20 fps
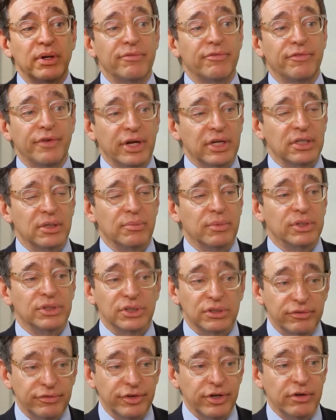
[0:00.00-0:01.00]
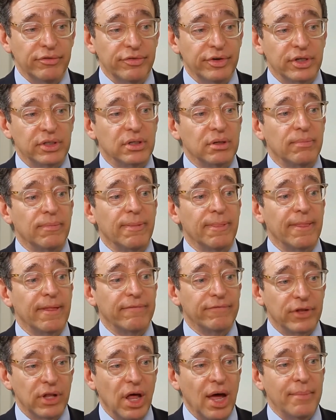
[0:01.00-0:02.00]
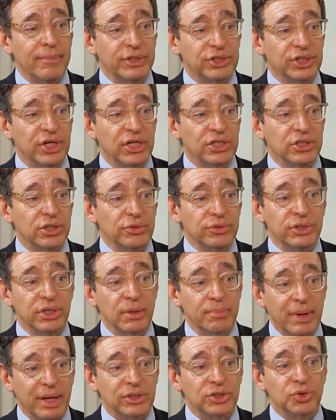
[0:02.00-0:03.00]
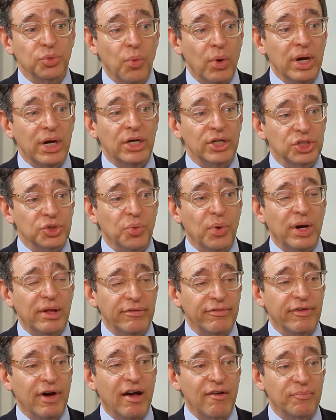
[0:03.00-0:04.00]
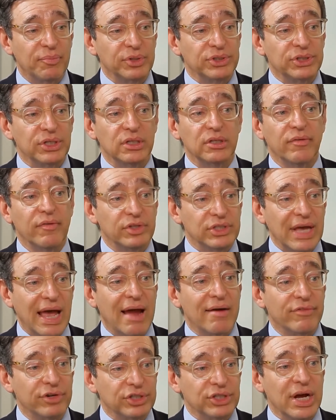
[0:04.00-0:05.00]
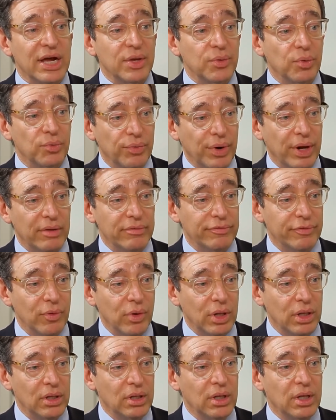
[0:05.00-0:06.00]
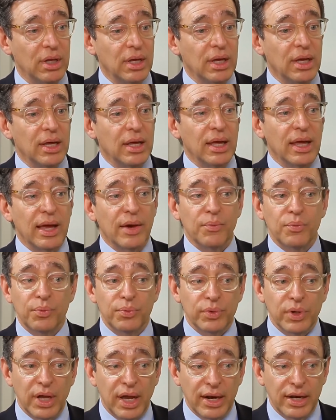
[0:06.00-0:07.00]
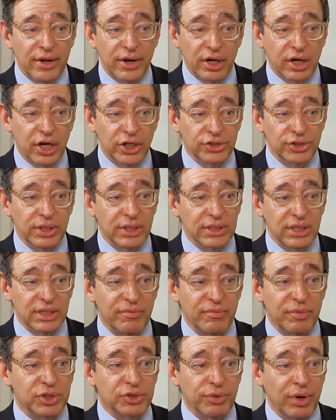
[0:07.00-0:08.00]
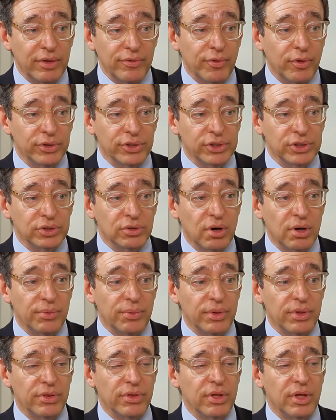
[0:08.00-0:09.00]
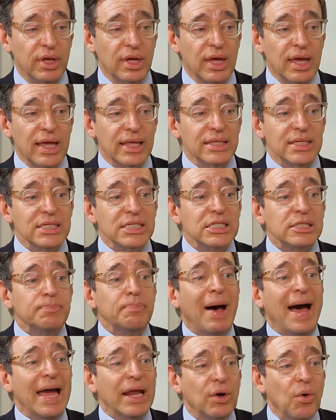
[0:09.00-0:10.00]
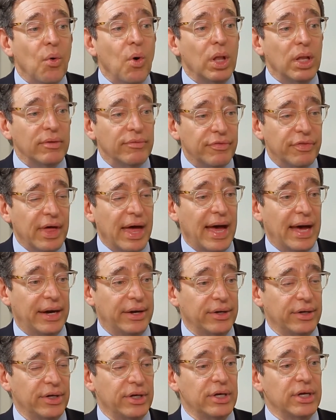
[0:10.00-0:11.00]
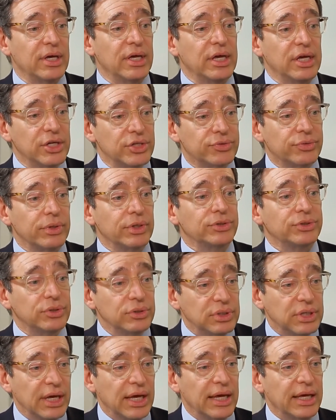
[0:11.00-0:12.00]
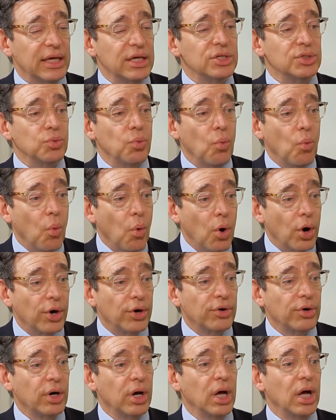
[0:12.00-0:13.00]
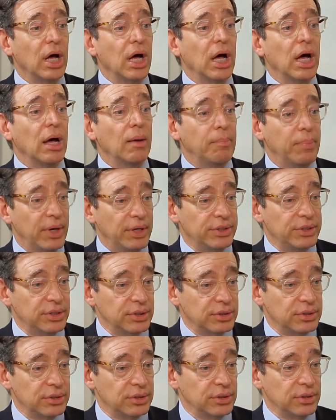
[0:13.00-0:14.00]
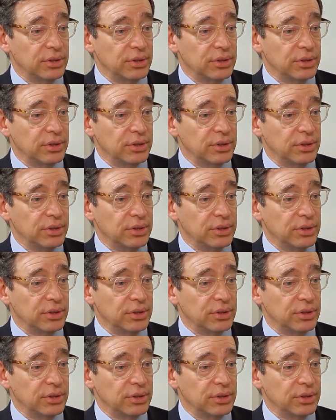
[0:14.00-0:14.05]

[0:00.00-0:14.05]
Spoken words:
a severe victim of climate change, losing about 20 to 25% of its average annual rainfall, and in a country that much rainfall to start with. Despite all of that, Israel today is water abundant.